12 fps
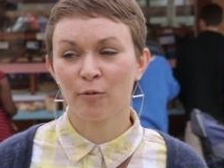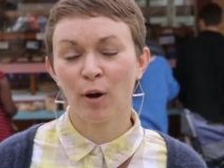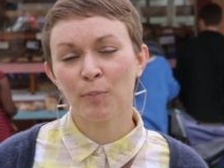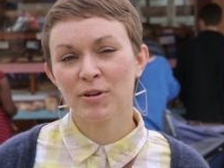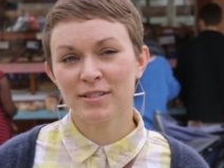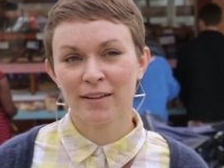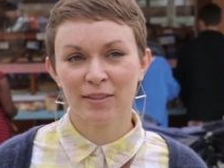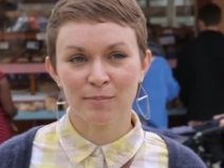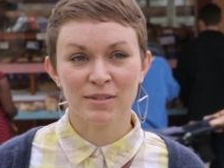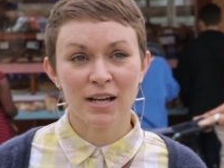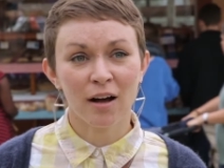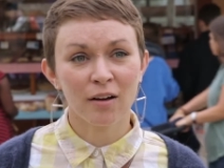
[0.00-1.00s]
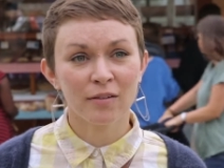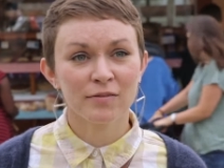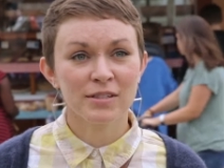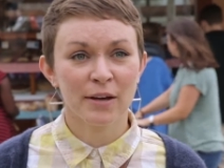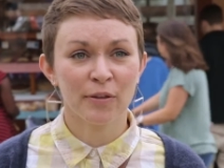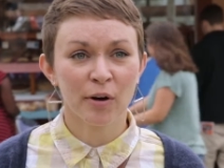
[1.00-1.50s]
represent
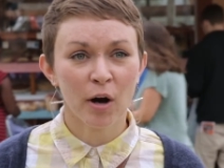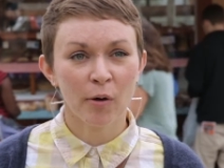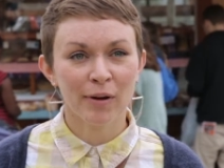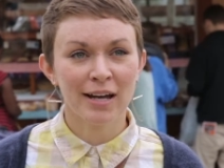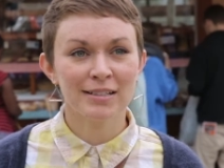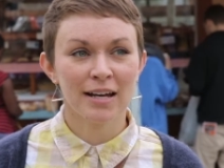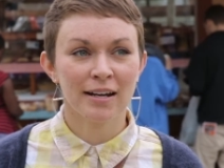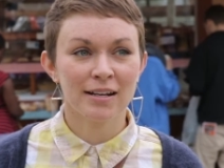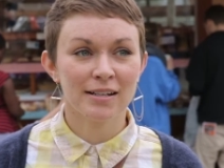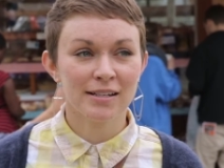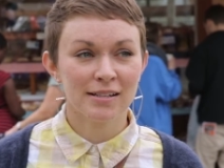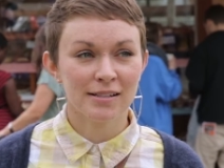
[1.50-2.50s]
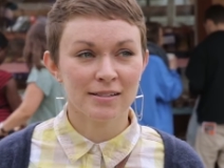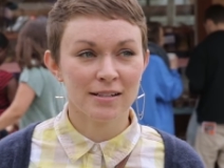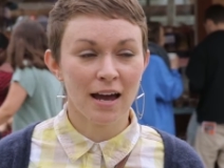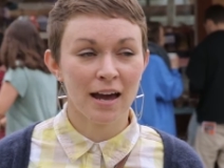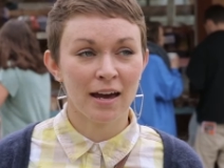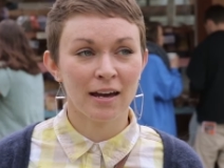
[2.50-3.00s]
themselves and their own identities
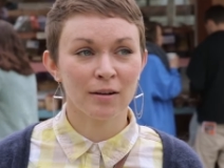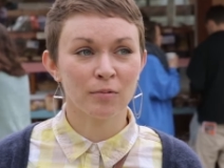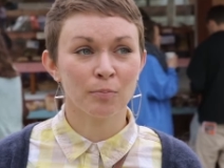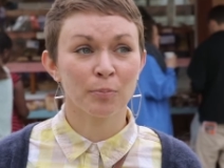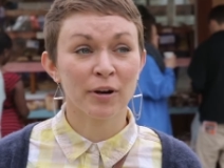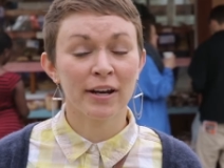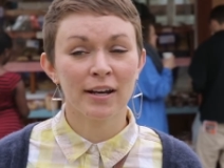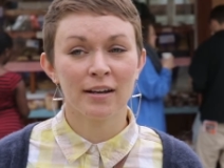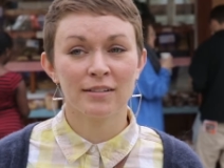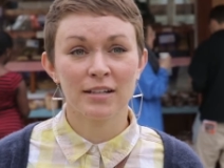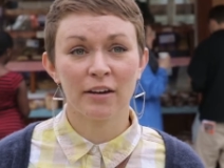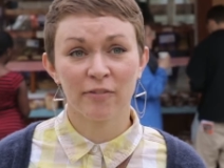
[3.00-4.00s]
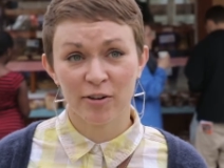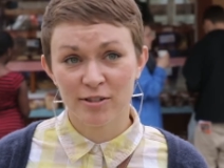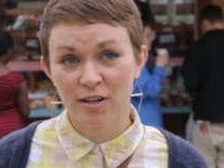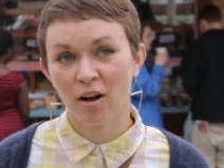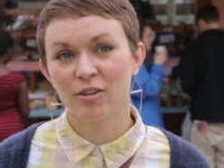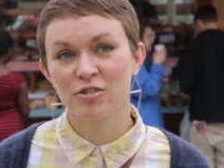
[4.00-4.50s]
and bring
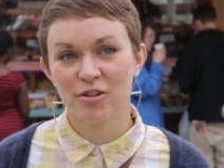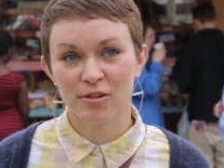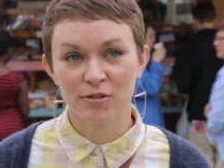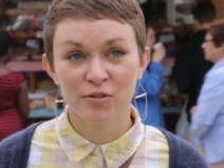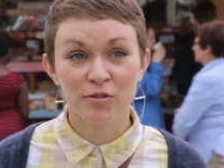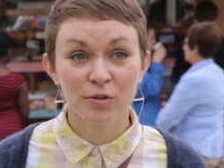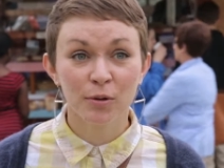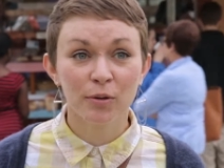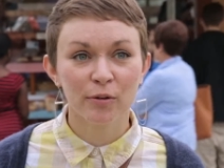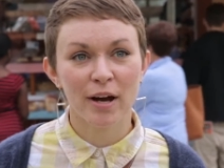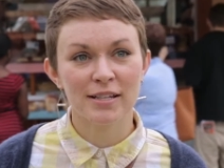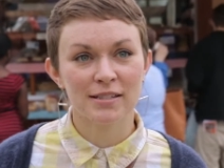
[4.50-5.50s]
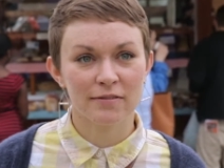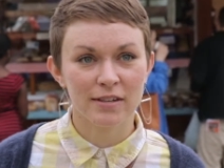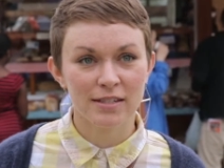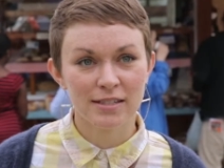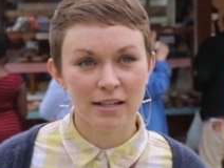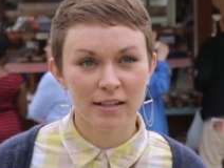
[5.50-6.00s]
diverse cultures to the rest of
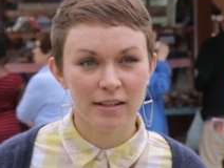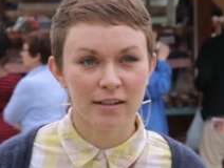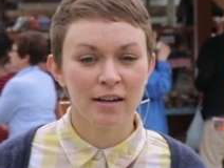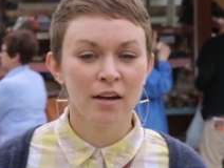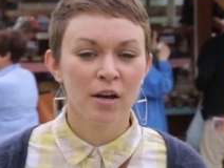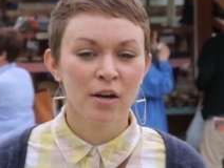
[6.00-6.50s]
the city.